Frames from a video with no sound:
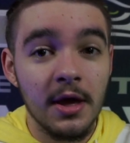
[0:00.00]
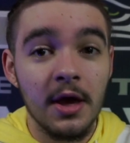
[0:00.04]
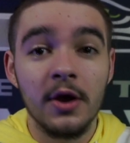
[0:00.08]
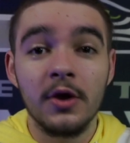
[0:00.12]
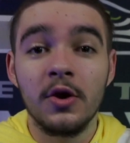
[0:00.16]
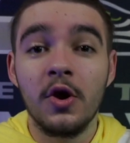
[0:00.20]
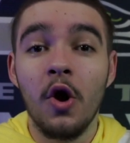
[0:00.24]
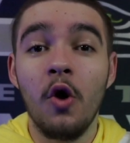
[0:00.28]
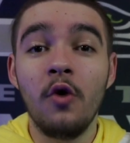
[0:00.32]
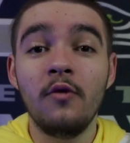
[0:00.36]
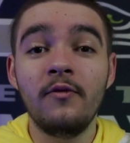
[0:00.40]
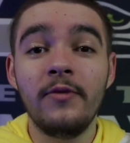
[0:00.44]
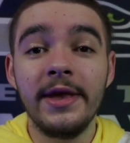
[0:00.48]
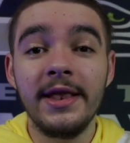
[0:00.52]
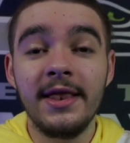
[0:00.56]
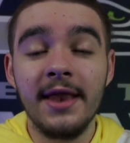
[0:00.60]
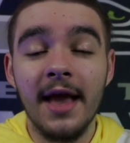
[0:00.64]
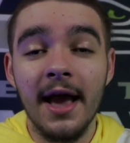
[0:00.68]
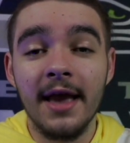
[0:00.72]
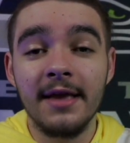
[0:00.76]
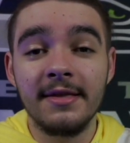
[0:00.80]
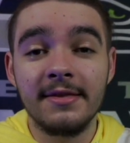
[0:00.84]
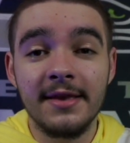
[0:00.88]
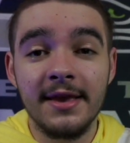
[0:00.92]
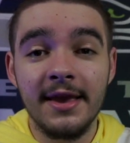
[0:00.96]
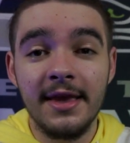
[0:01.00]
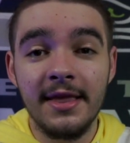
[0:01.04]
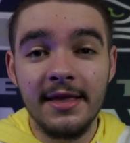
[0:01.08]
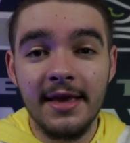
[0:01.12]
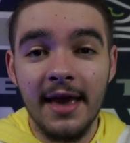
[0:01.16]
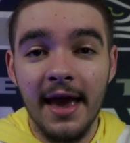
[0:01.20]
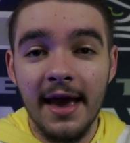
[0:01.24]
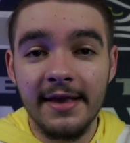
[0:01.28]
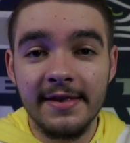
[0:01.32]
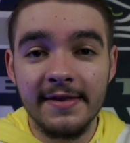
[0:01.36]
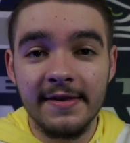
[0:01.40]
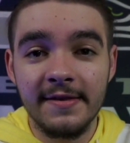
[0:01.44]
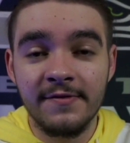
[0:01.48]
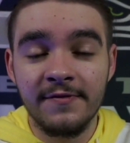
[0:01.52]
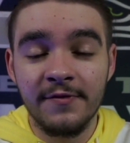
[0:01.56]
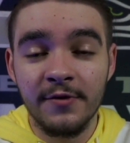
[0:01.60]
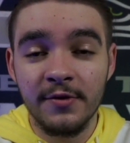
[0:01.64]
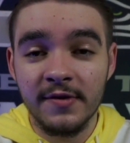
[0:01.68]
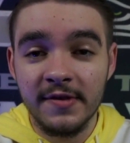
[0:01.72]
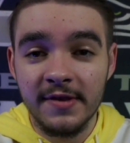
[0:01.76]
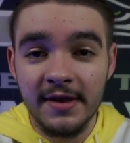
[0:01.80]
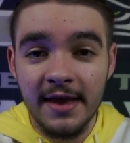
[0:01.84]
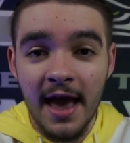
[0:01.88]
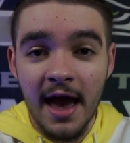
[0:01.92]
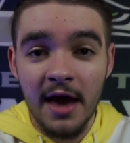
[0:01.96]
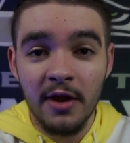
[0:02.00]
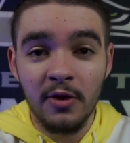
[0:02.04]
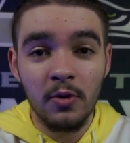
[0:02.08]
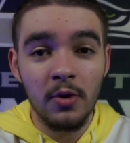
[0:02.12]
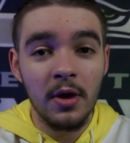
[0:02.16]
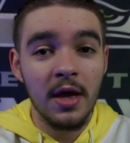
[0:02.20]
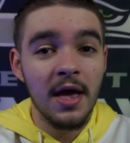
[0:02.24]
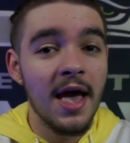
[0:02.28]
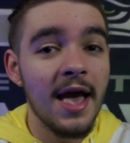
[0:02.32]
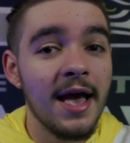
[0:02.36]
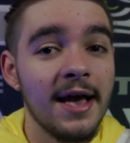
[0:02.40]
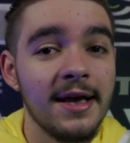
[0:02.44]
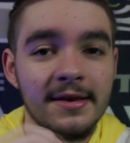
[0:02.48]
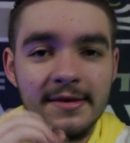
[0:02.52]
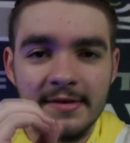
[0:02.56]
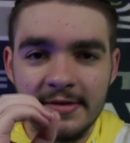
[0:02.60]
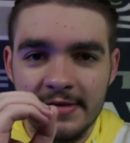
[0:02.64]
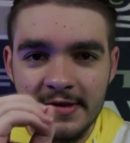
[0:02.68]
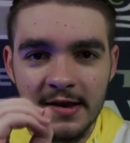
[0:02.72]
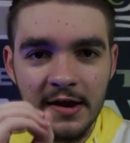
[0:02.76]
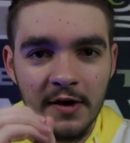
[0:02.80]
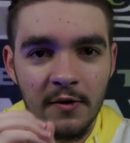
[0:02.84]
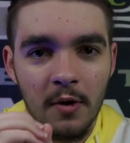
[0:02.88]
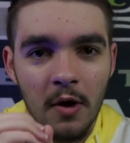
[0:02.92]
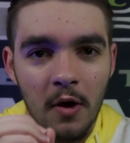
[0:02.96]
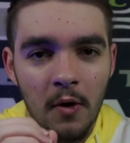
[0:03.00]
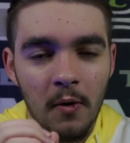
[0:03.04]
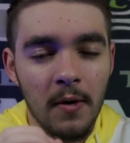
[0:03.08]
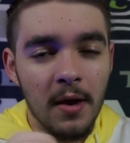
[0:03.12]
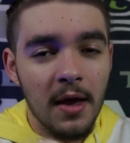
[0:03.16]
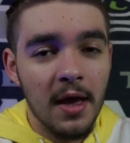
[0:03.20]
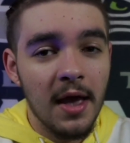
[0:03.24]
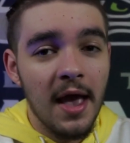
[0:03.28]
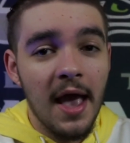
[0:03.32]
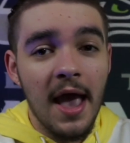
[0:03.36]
COVID-19 cases for Seattle, zero.